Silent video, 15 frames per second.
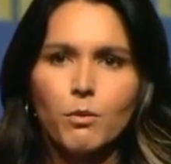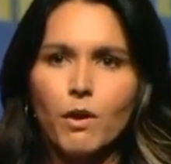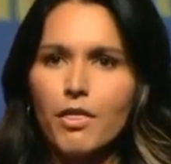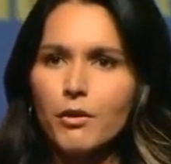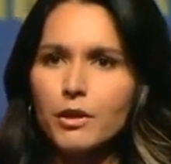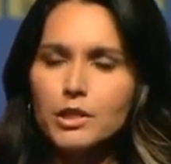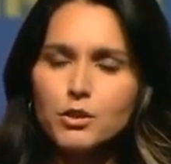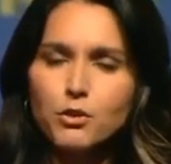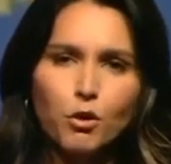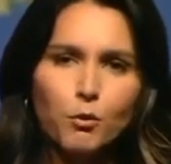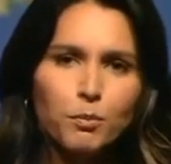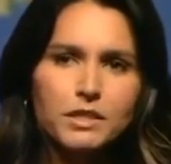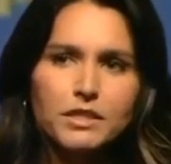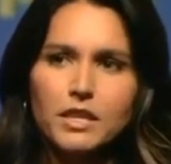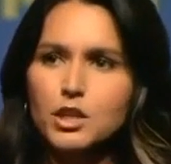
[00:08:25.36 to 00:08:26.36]
Whether it's through
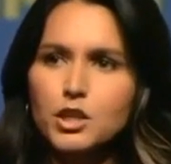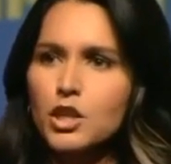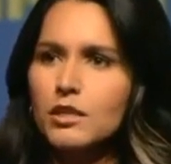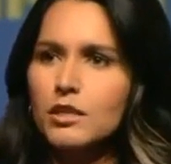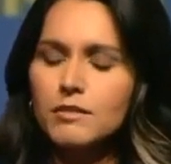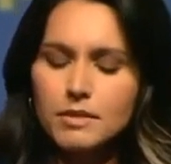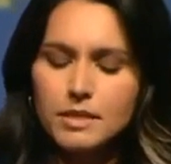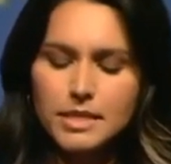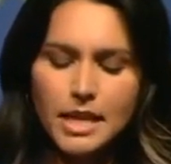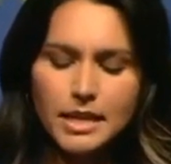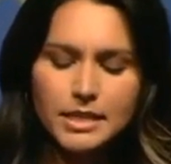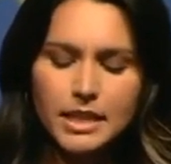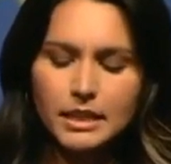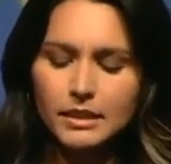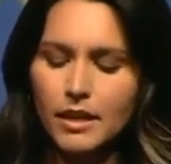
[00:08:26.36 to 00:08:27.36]
a petition,
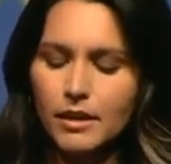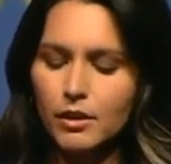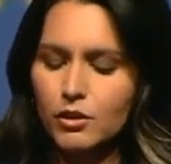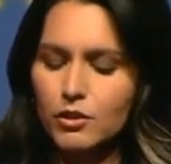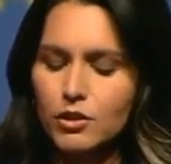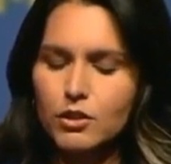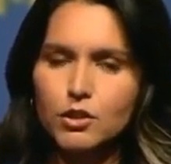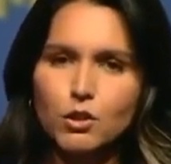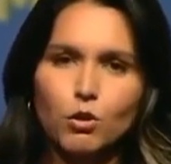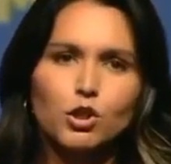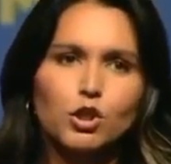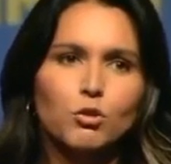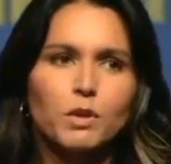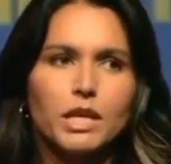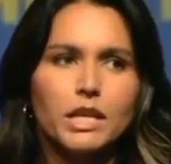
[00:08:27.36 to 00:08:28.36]
sending letters,
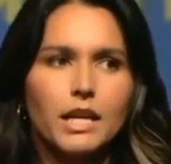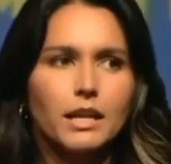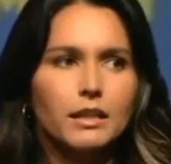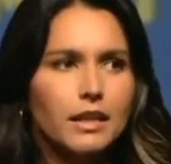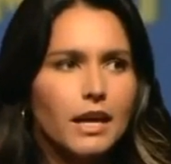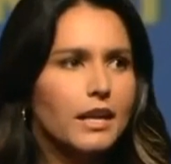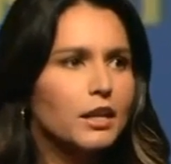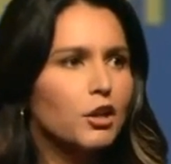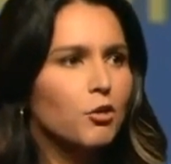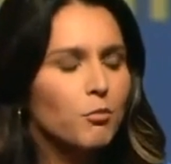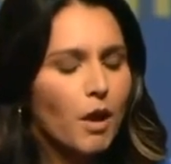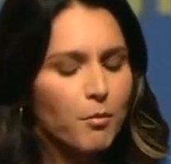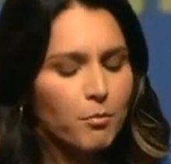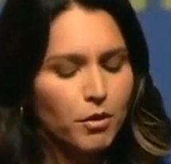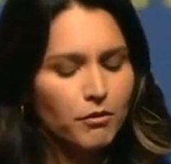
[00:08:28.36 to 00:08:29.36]
social media, letting your
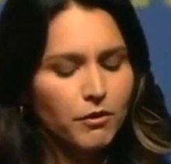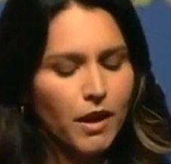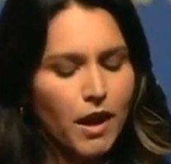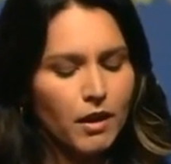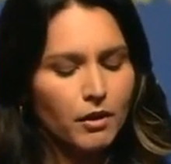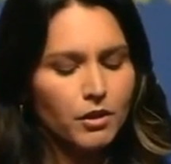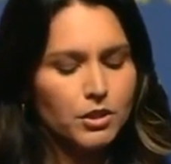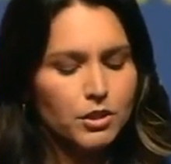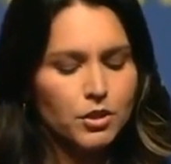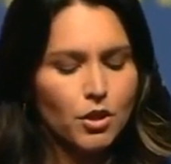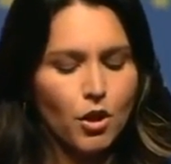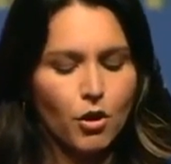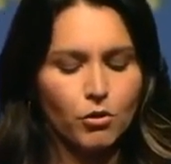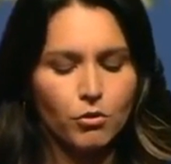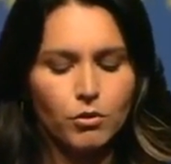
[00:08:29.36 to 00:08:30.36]
member of Congress
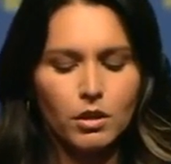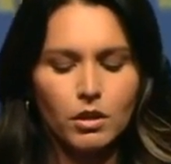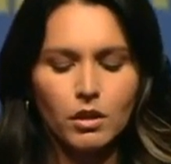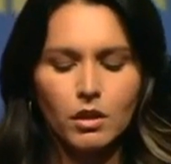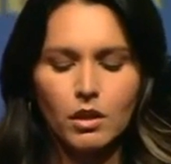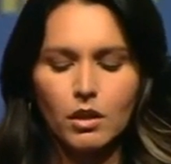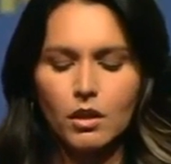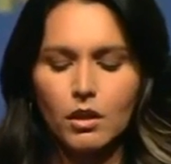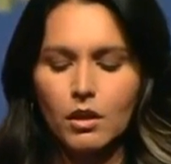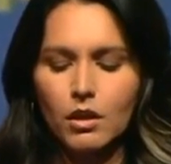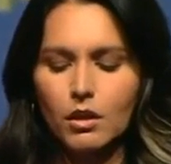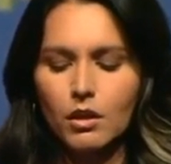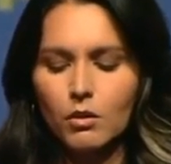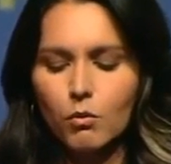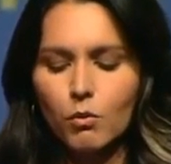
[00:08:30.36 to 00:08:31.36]
know,
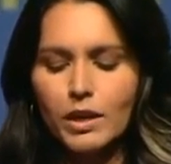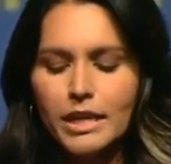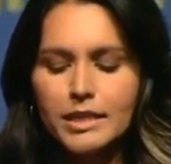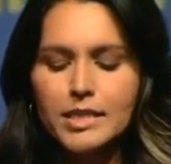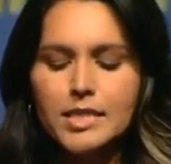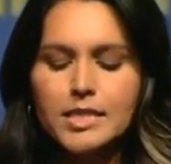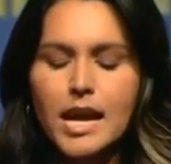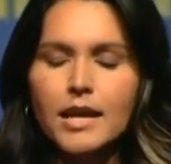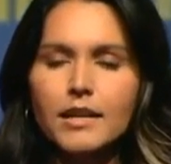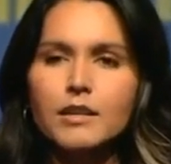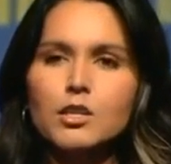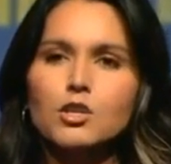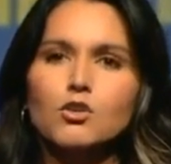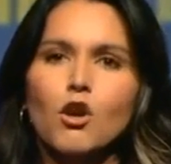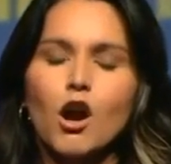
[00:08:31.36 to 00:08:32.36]
we need to send
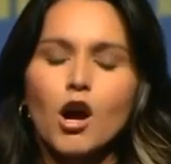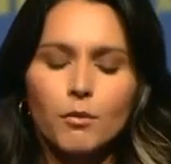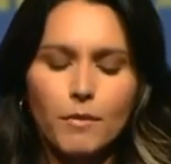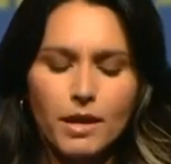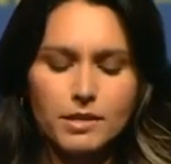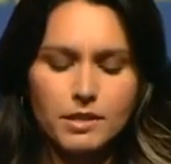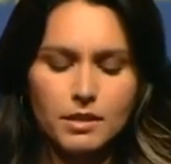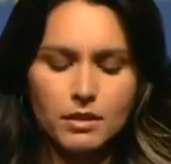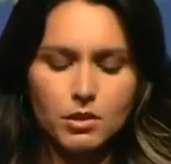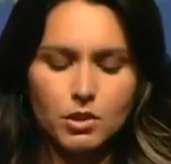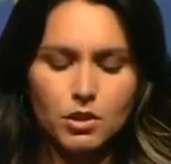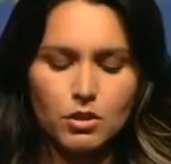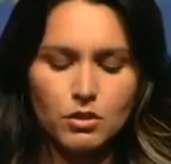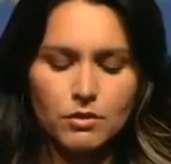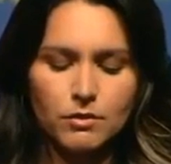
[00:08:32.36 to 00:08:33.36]
a strong
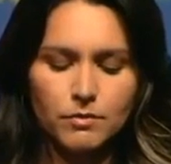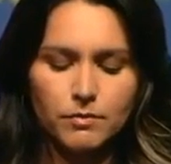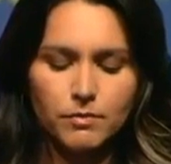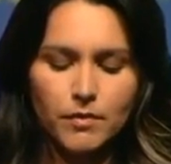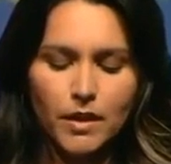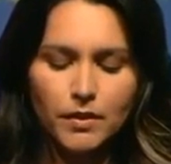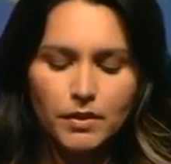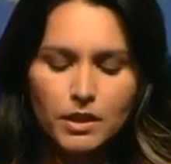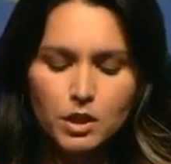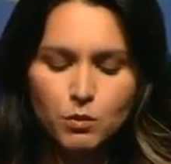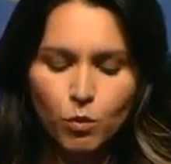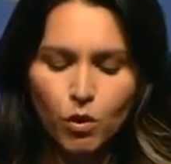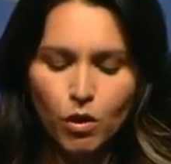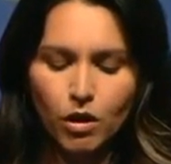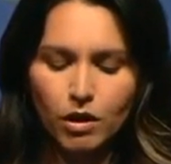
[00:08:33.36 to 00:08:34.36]
message that this
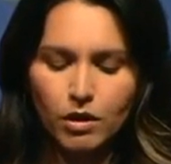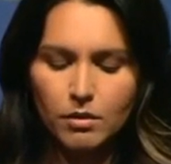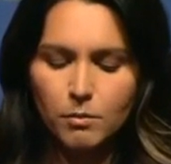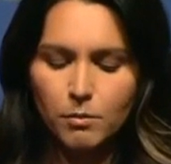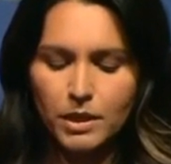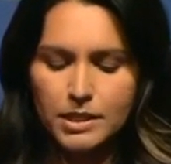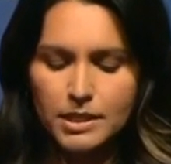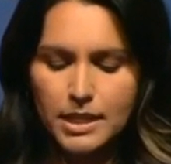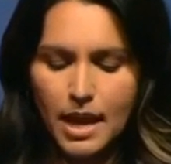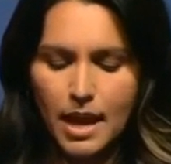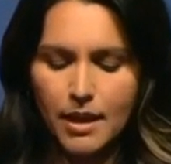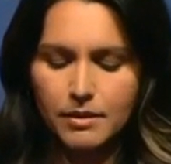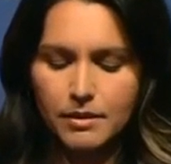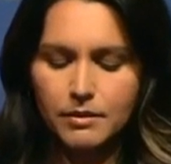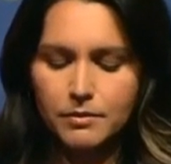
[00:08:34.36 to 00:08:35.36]
war must
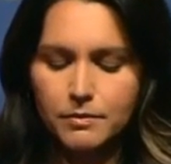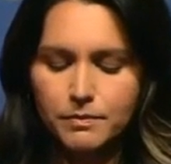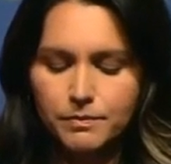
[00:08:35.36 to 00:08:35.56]
end.